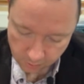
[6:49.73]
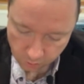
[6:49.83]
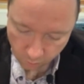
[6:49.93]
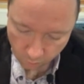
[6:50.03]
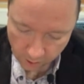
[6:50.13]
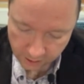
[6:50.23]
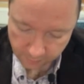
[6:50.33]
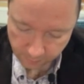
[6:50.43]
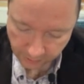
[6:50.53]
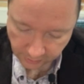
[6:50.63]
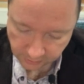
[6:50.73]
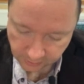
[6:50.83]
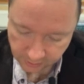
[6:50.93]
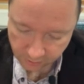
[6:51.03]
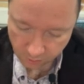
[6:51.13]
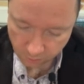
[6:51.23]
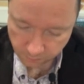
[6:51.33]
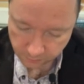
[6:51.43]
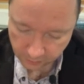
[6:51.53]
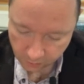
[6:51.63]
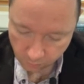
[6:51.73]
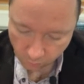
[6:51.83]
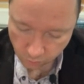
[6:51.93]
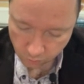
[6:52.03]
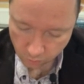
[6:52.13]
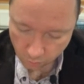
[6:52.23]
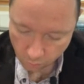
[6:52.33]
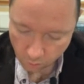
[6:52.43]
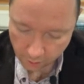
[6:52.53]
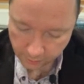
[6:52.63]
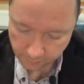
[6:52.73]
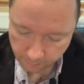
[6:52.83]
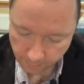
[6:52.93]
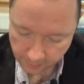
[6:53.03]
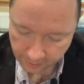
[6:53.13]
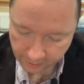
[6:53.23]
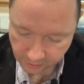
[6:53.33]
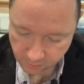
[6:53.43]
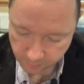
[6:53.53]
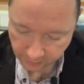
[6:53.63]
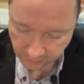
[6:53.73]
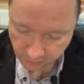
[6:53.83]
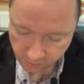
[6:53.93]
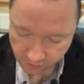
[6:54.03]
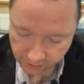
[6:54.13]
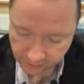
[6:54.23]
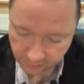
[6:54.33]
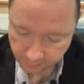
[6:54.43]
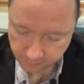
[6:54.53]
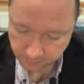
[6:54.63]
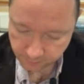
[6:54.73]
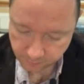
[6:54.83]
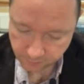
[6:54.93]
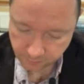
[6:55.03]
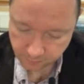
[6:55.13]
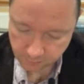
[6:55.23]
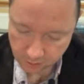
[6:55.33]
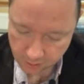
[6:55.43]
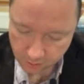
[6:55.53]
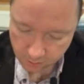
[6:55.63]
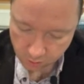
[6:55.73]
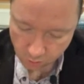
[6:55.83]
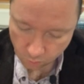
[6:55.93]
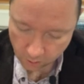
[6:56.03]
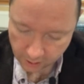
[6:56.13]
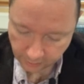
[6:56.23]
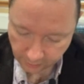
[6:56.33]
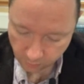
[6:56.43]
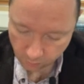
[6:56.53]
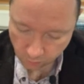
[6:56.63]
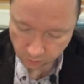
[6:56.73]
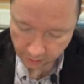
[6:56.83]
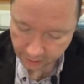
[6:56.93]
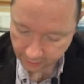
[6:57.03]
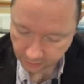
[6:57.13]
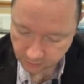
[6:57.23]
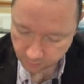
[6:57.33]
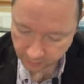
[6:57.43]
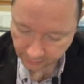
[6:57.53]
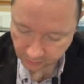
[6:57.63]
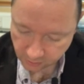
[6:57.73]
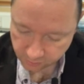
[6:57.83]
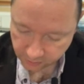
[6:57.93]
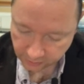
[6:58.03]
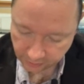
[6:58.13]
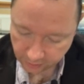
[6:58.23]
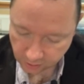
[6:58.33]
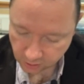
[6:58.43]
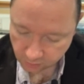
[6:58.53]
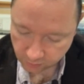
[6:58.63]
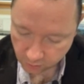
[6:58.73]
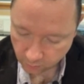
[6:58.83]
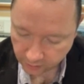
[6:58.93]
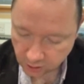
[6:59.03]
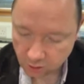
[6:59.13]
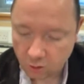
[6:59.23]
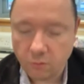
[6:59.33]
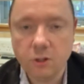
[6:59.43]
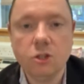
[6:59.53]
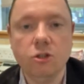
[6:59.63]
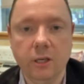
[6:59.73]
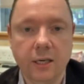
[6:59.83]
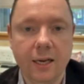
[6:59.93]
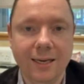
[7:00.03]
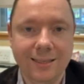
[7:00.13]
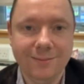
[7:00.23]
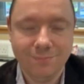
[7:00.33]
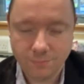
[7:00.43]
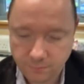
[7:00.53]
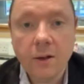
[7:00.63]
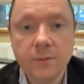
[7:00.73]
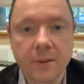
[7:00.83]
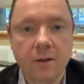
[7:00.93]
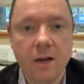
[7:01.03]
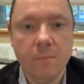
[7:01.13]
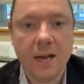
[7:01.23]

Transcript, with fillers: So Y minus 0 equals 1. X minus 3, so y equals x minus 3 is the equation of our straight line. It's been Clelland